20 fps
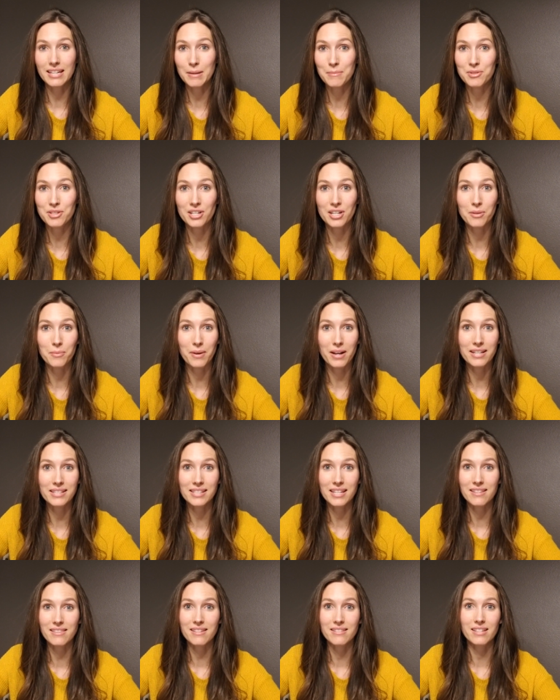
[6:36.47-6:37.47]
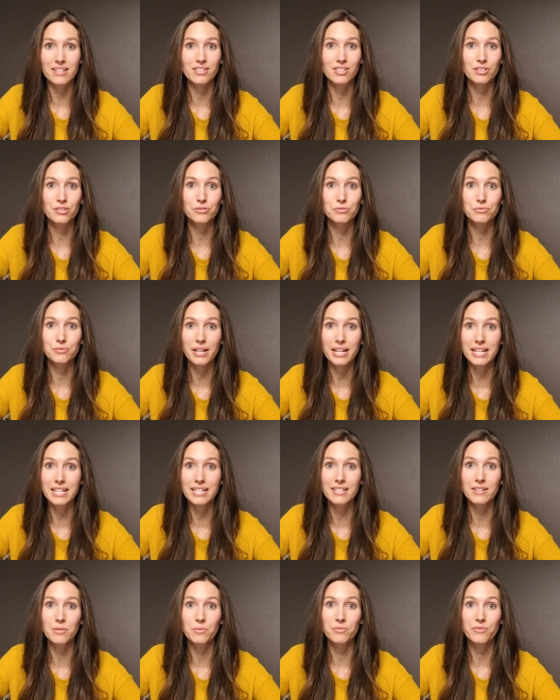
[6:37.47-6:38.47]
I'm sure it was. I think that's a
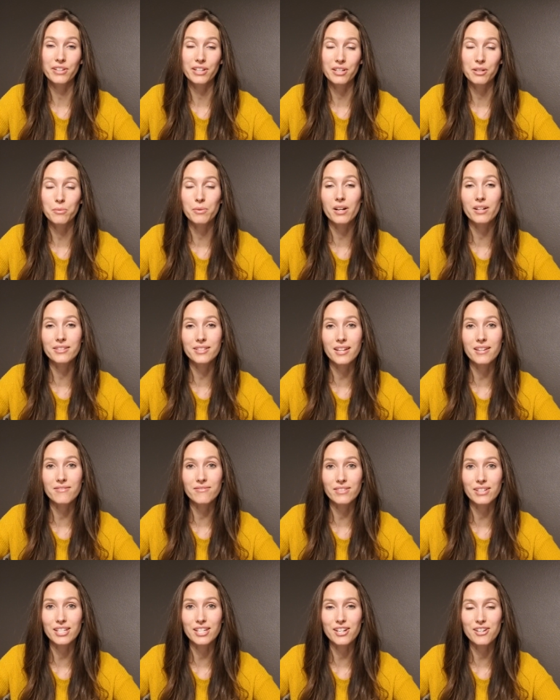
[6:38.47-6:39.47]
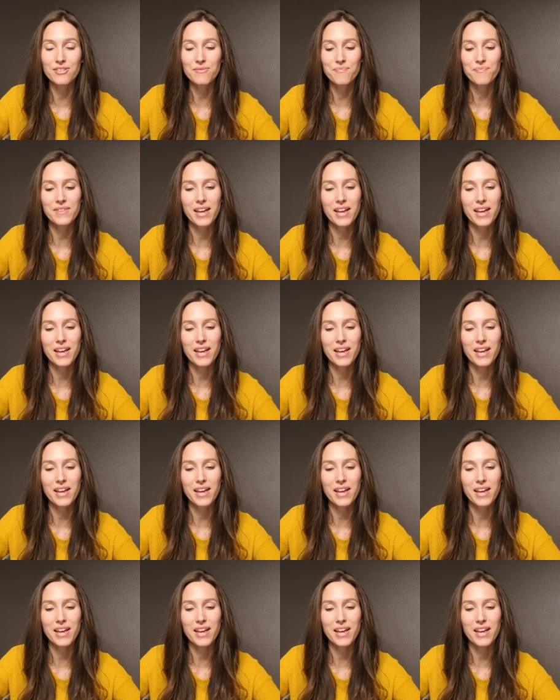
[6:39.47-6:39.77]
great, very well done video.